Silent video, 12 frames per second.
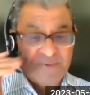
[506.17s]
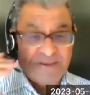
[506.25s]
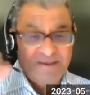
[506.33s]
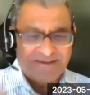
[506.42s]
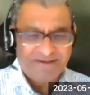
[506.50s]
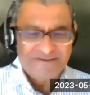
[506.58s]
me.
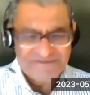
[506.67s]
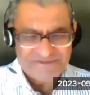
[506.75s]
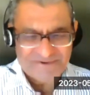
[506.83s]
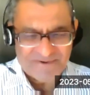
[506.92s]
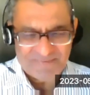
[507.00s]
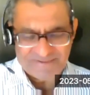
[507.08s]

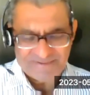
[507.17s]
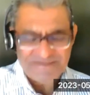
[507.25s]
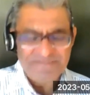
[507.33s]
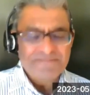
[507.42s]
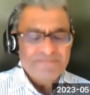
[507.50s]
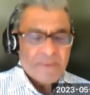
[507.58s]
Sorry about that.
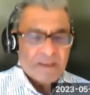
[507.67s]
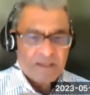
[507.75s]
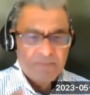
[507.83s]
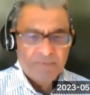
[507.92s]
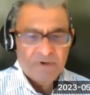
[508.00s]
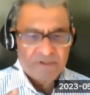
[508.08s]

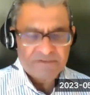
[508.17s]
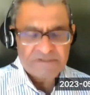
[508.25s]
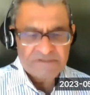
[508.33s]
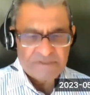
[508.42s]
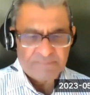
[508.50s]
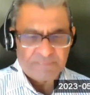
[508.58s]
Keep your
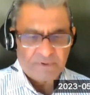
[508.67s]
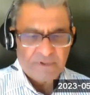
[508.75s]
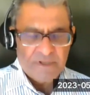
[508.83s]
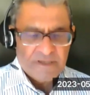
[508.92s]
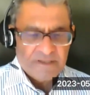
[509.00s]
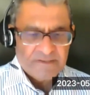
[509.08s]
answers simple.
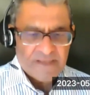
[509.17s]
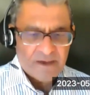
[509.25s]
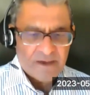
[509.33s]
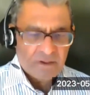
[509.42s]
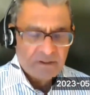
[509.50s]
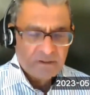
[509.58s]

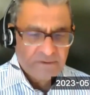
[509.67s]
Now,